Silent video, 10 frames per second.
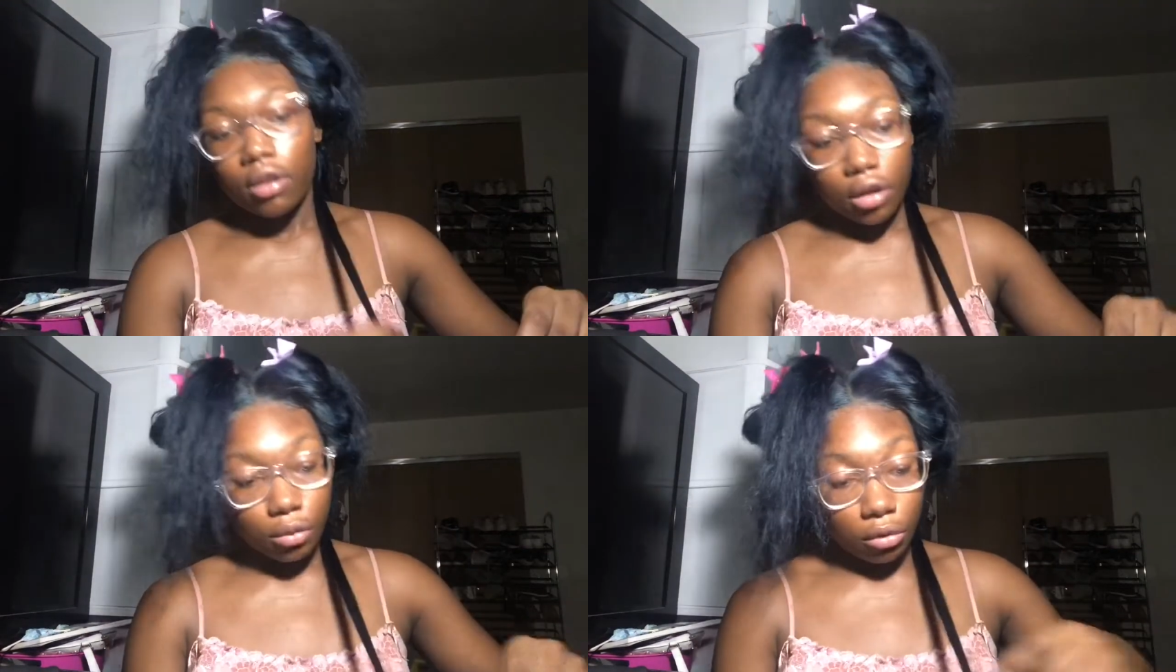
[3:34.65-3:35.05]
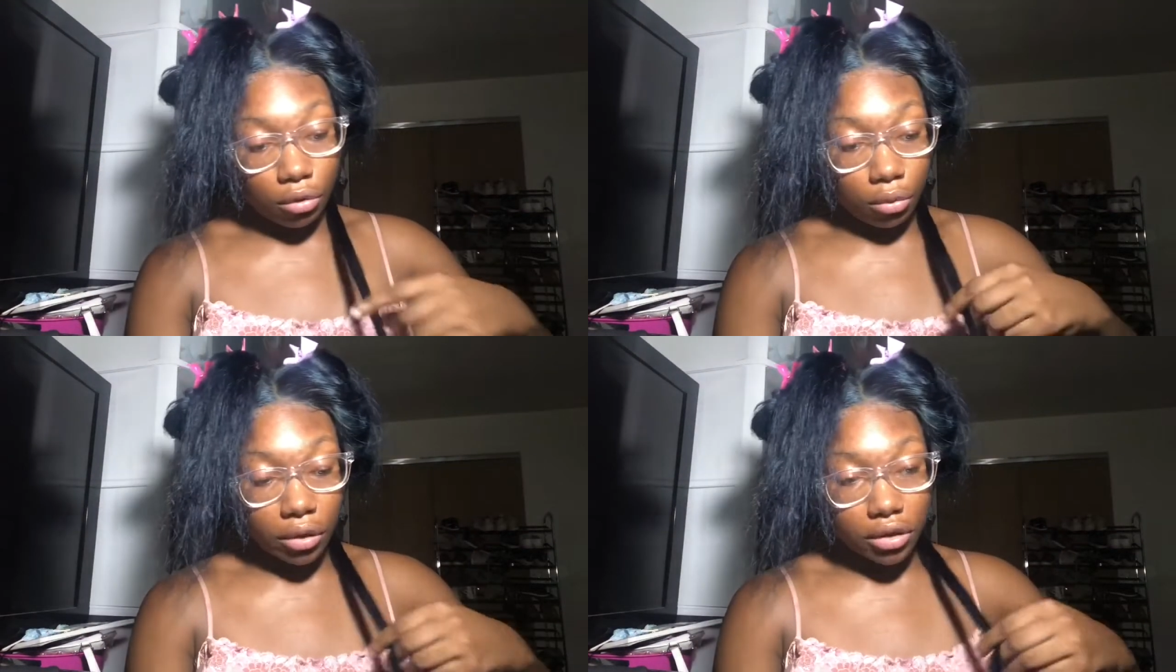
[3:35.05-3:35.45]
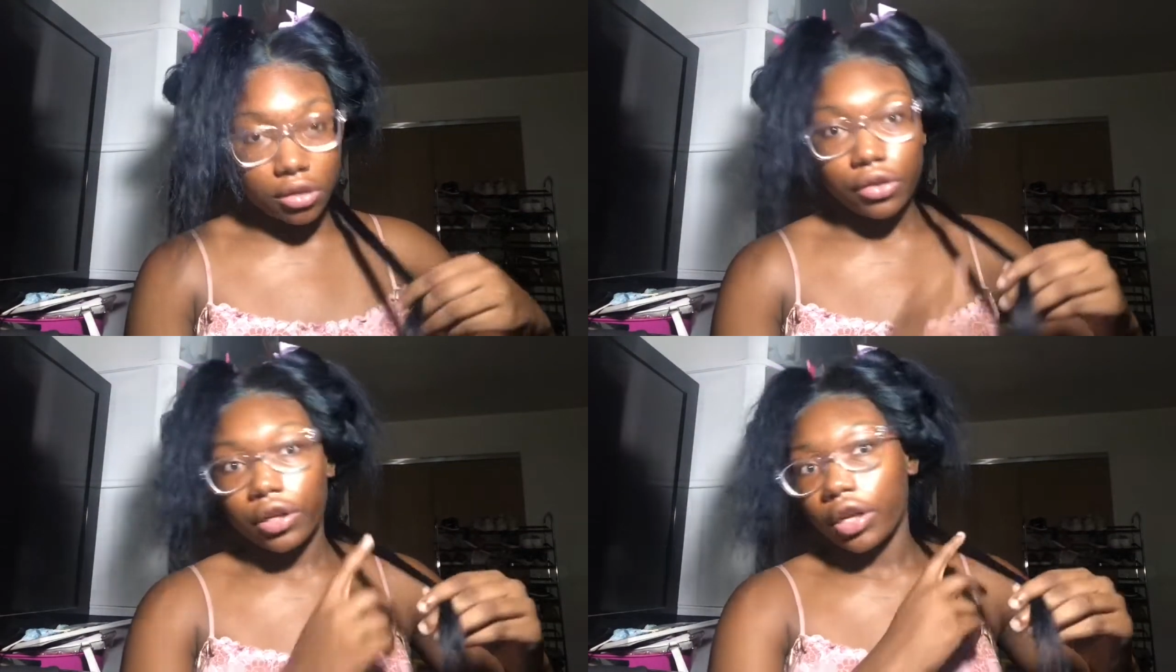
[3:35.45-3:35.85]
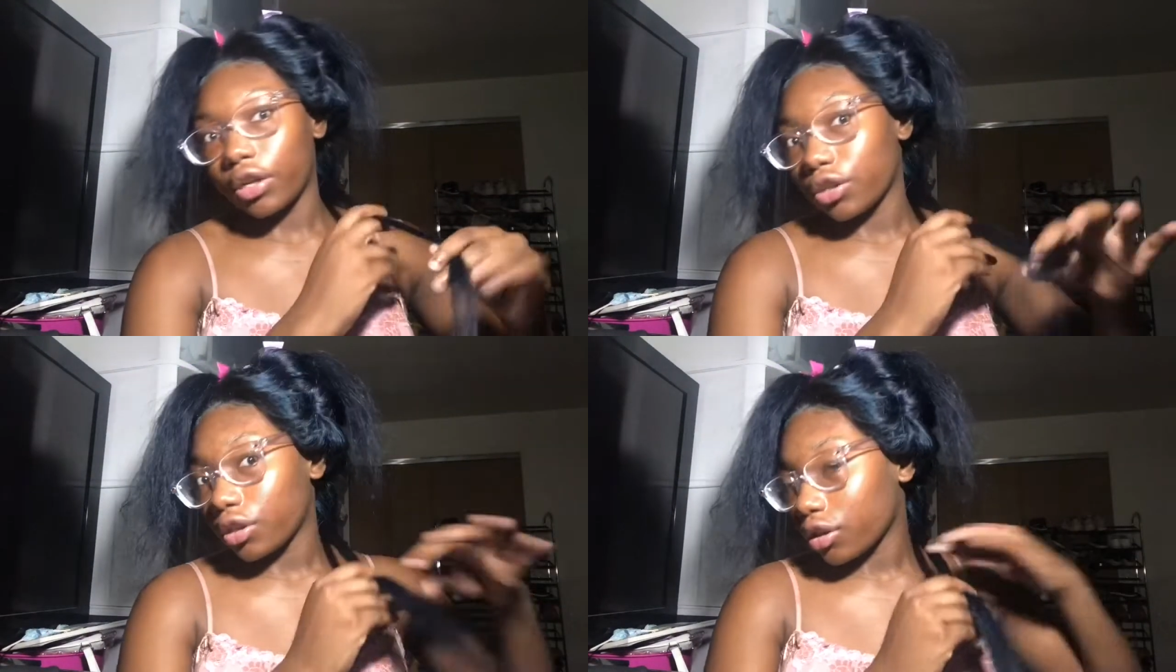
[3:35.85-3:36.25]
it was 30
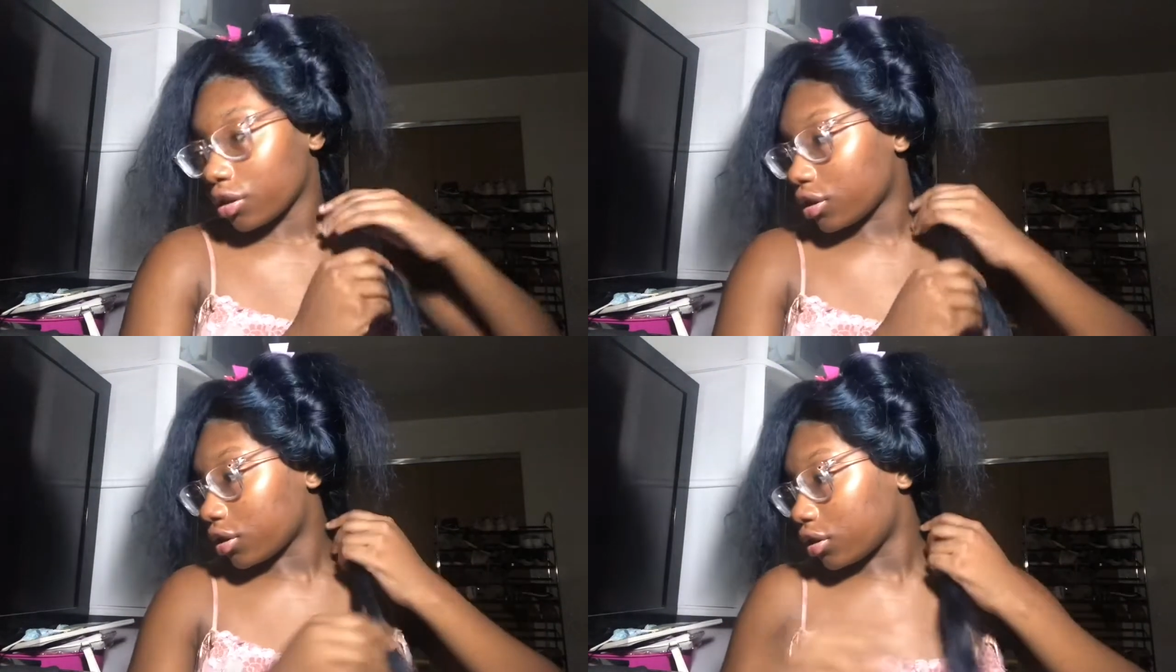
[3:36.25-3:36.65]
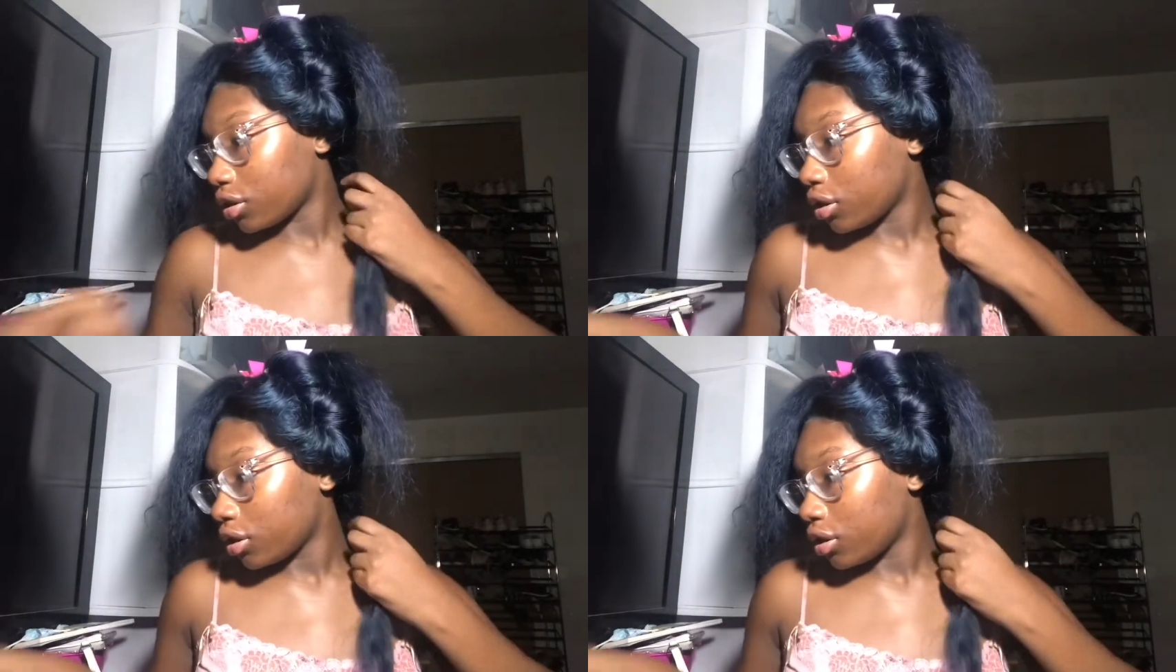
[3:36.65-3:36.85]
inches.